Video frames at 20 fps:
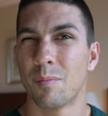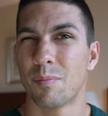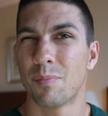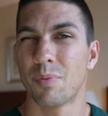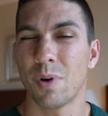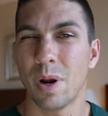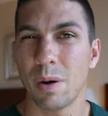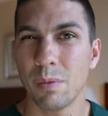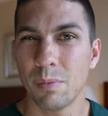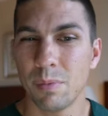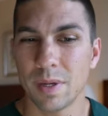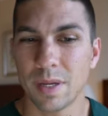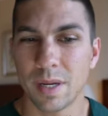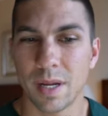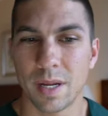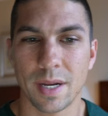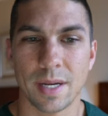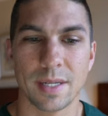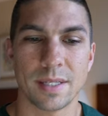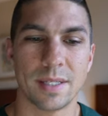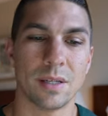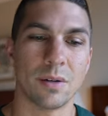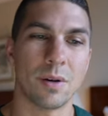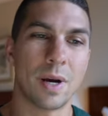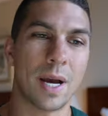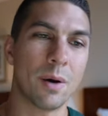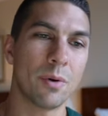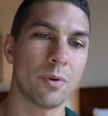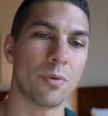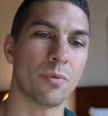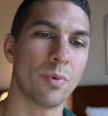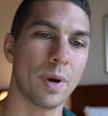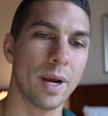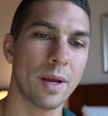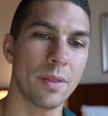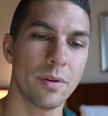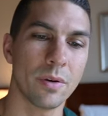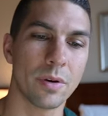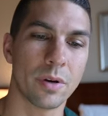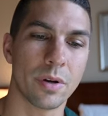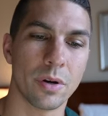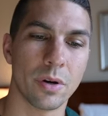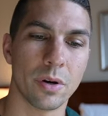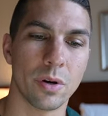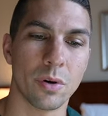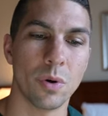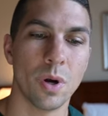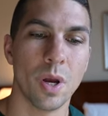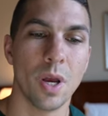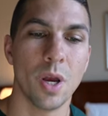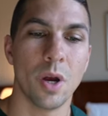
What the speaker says: probably not ideal. I would rather go